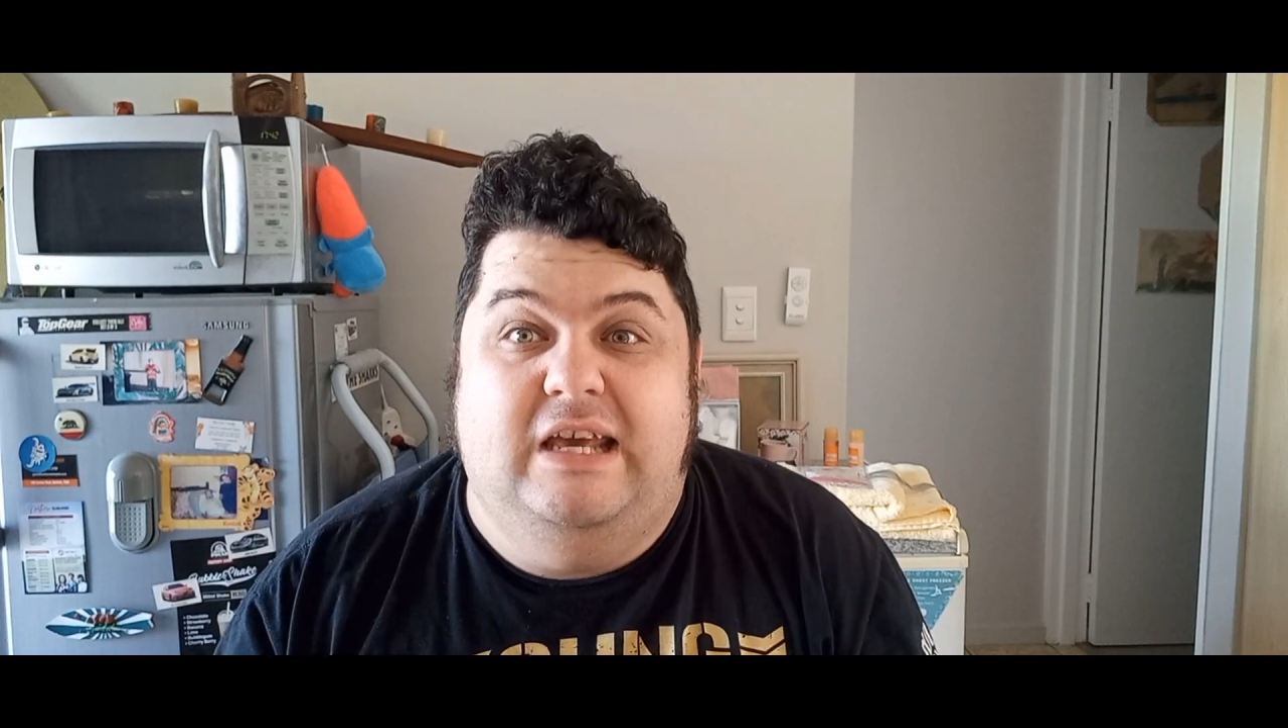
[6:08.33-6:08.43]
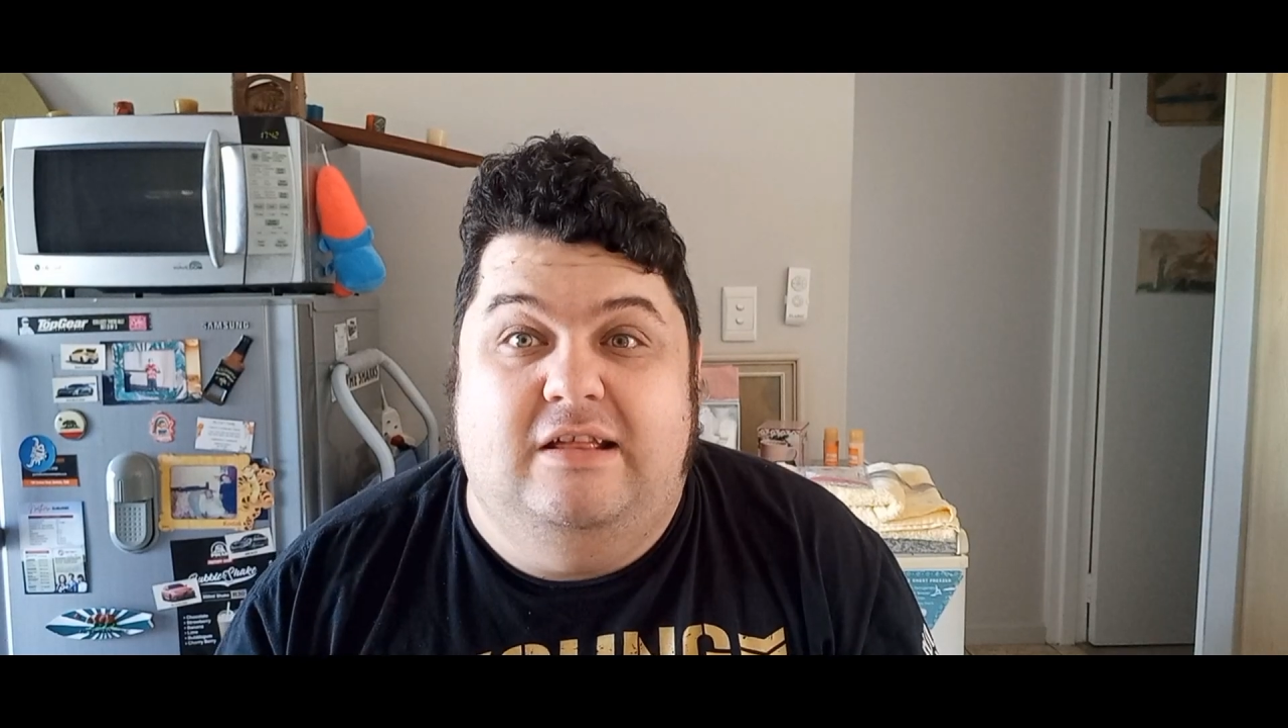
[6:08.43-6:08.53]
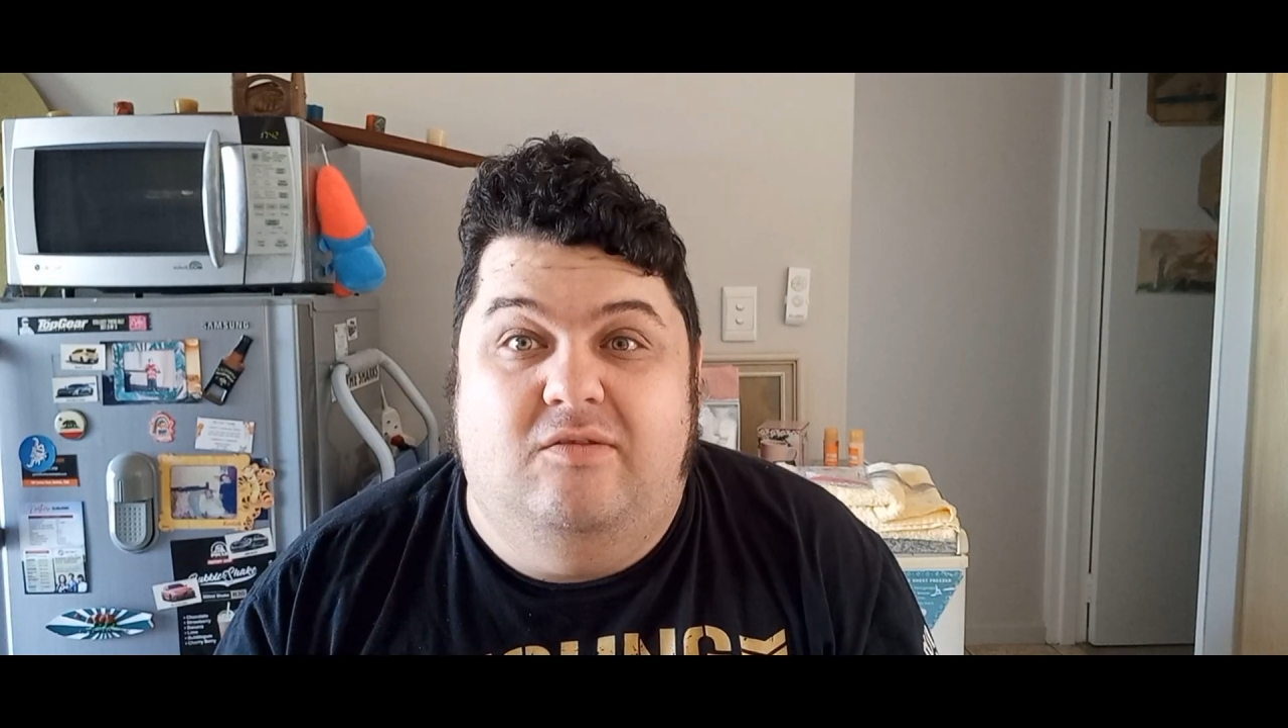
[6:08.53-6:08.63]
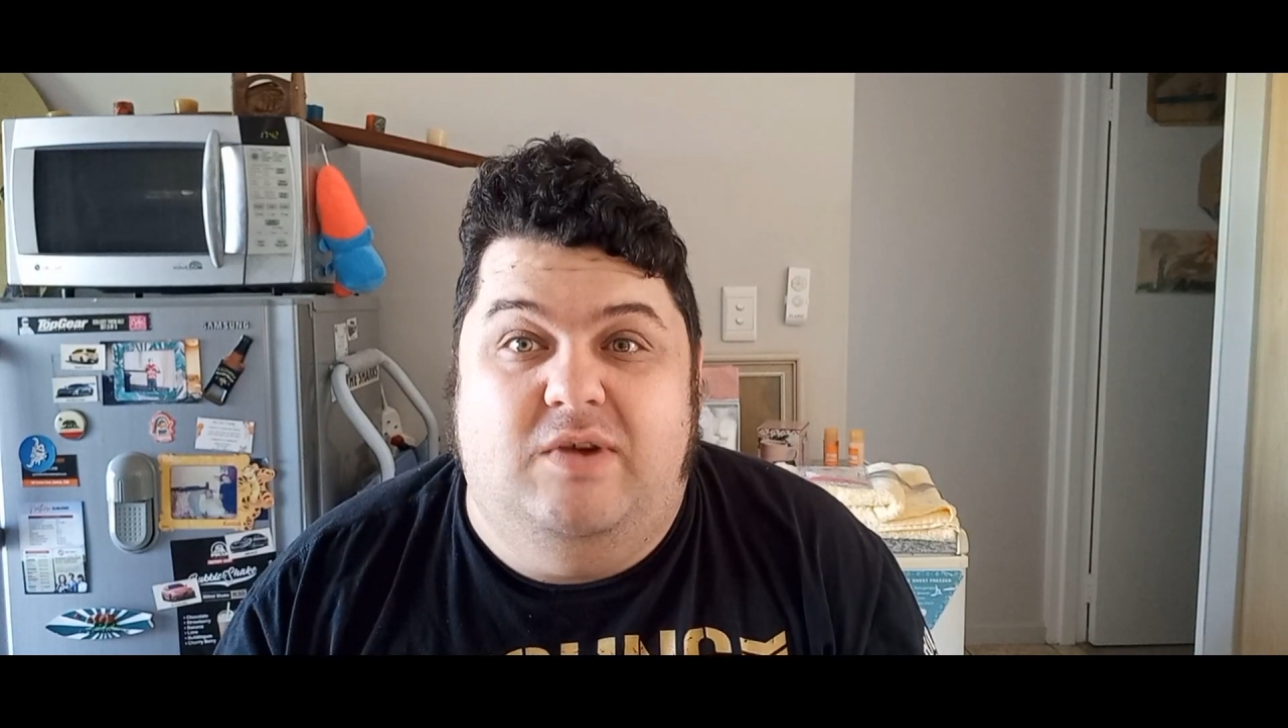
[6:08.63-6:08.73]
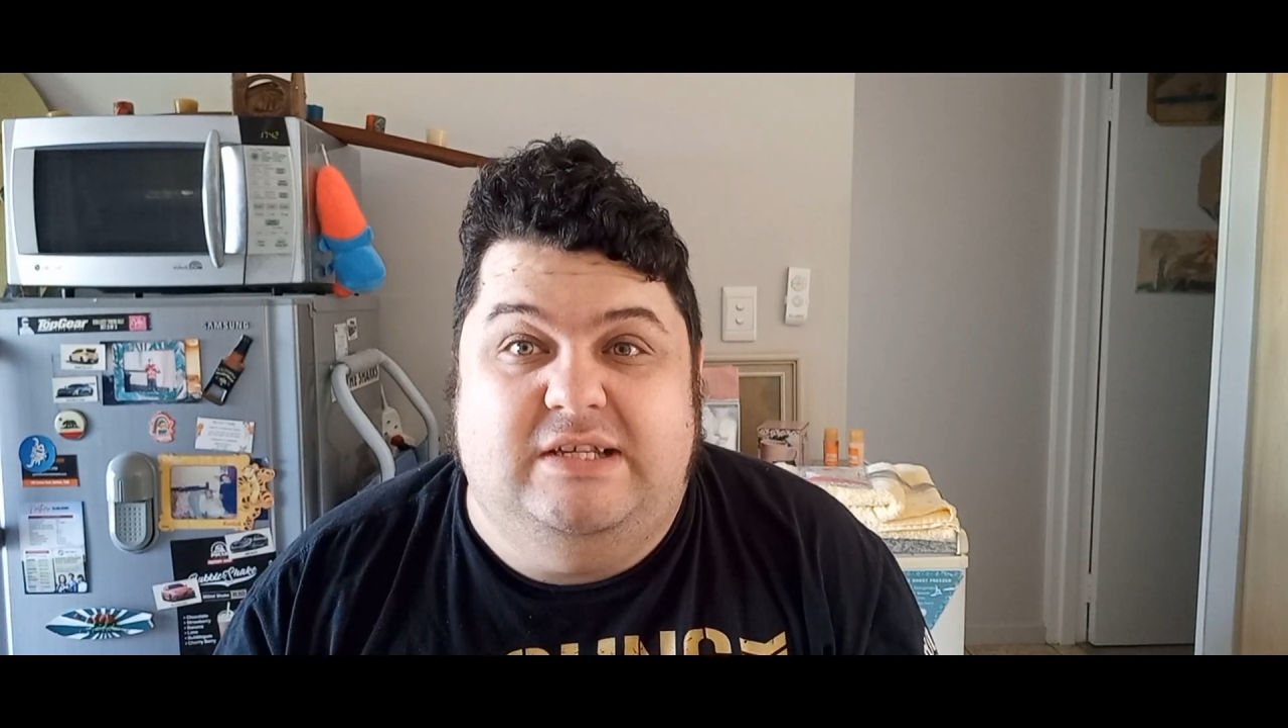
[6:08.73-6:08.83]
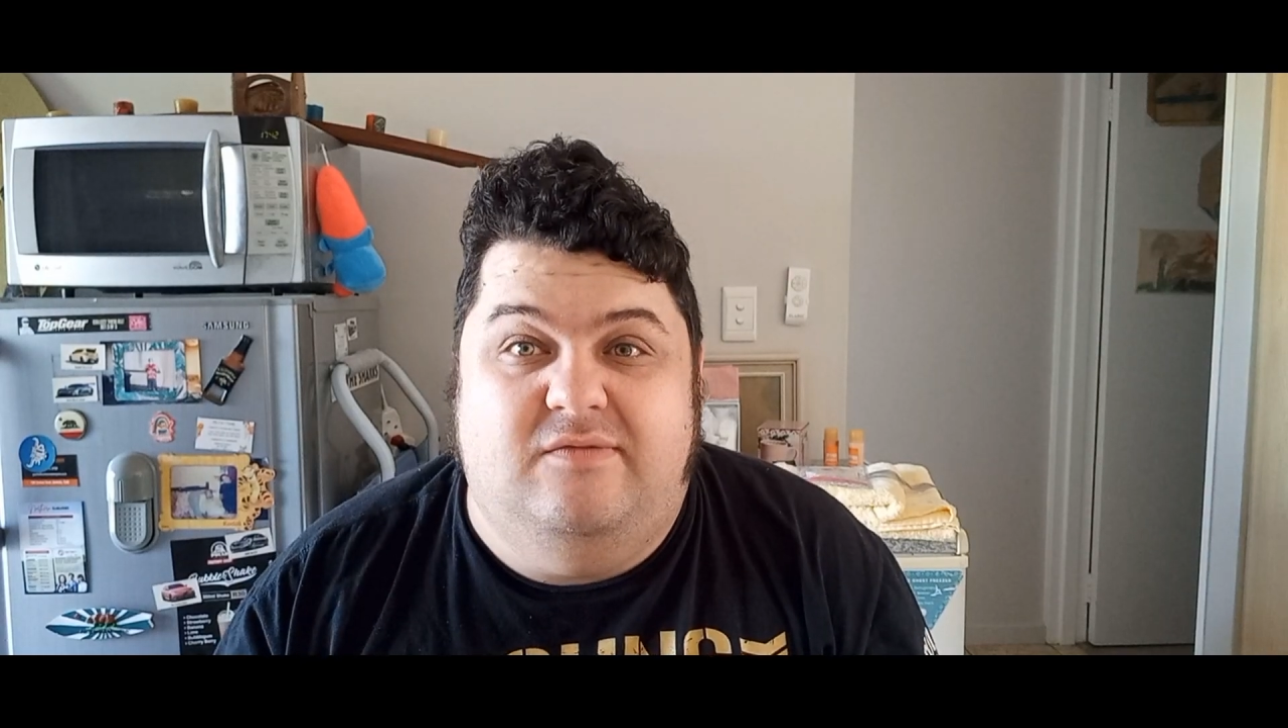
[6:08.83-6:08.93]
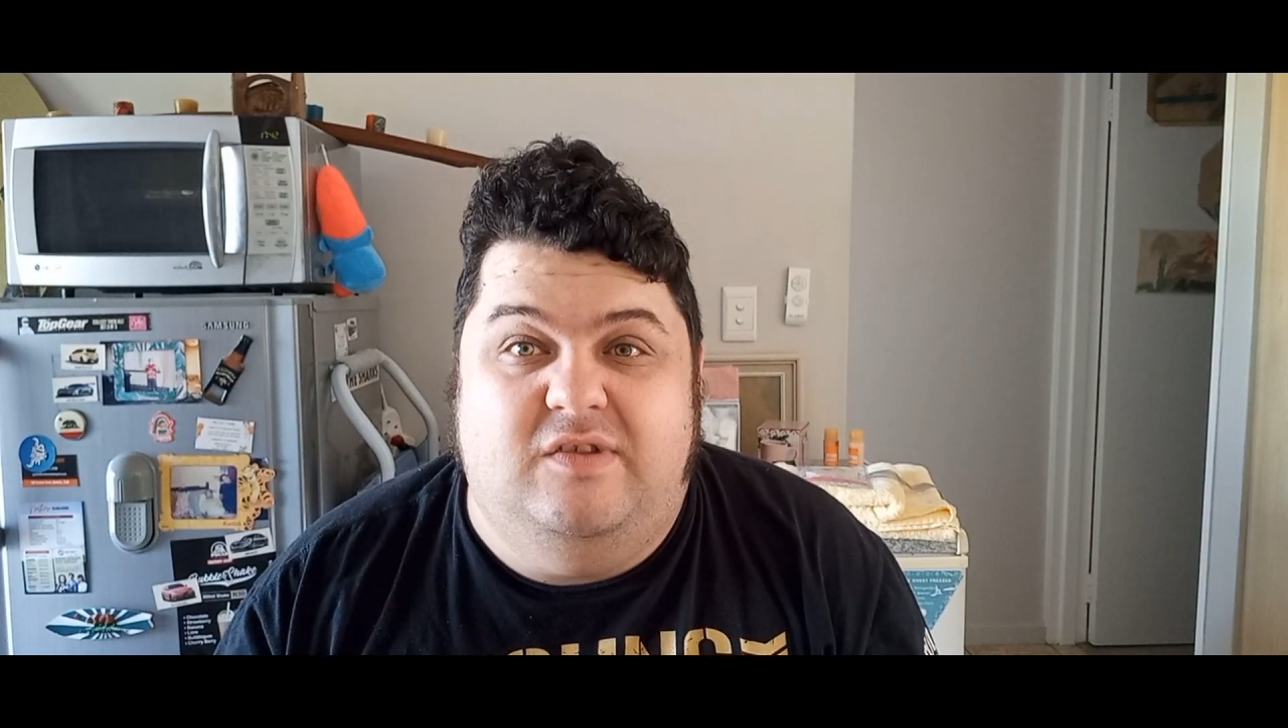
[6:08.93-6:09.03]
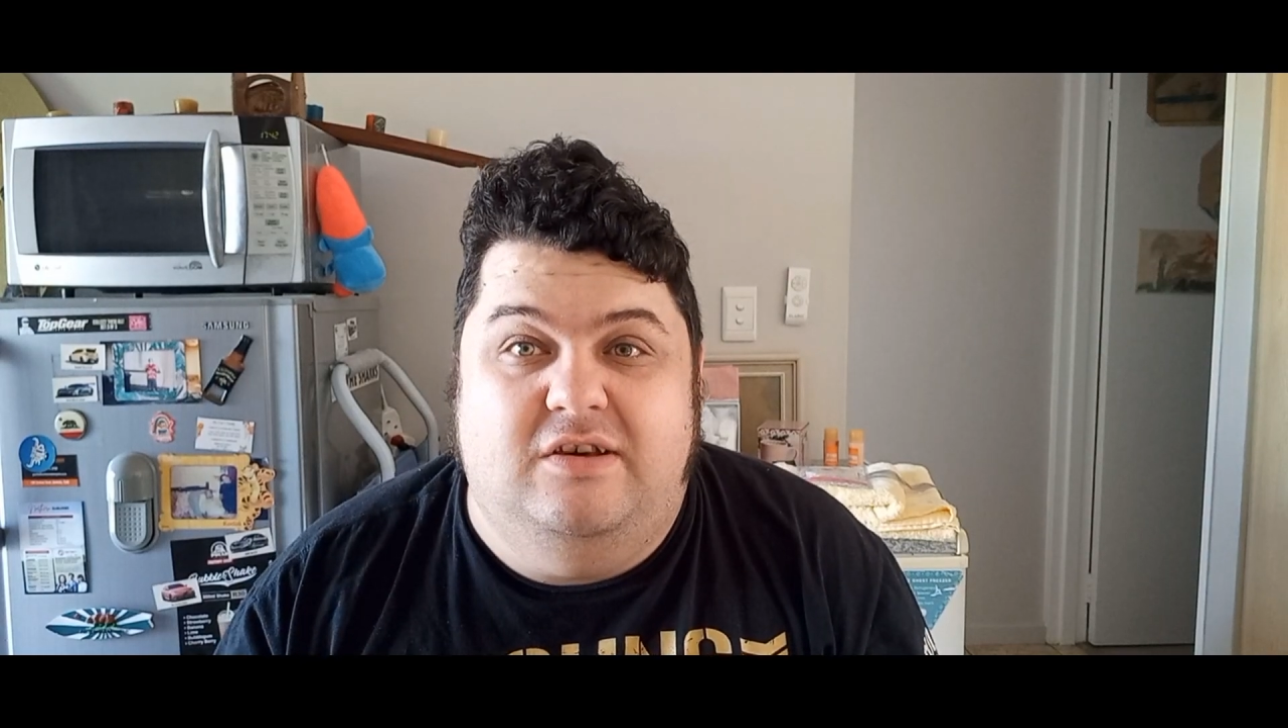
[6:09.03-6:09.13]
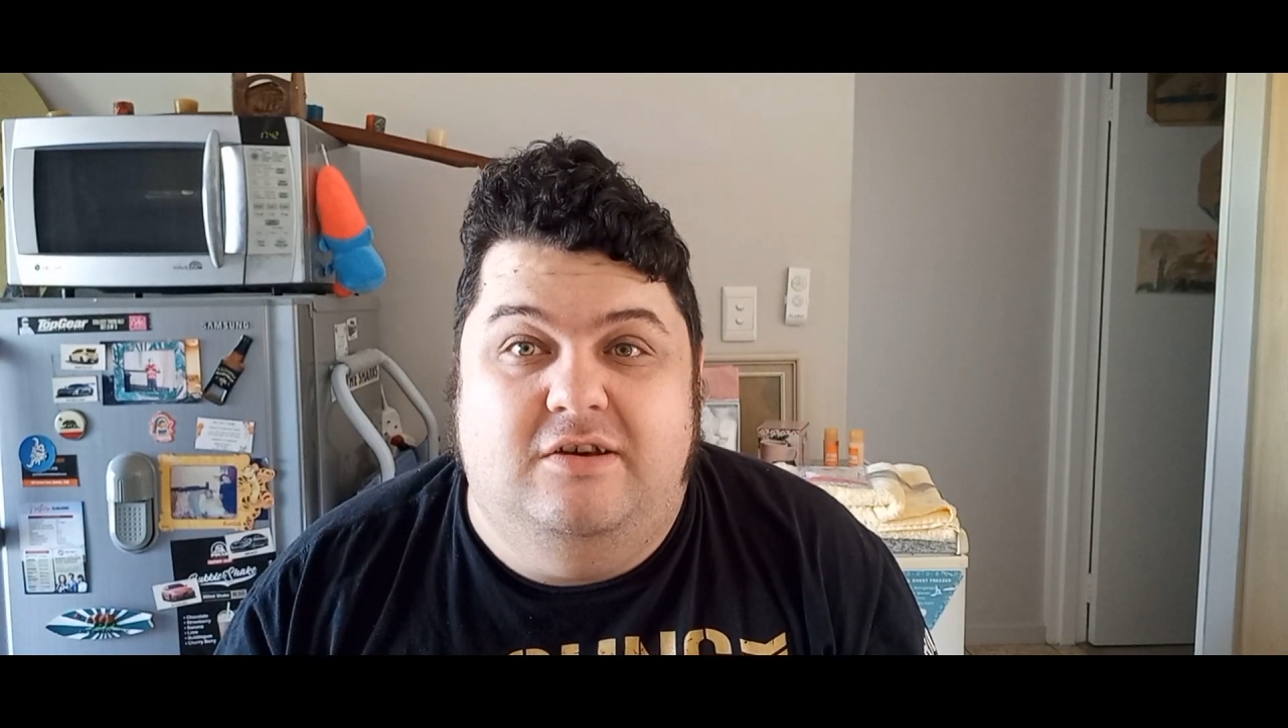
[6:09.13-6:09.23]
in the rest of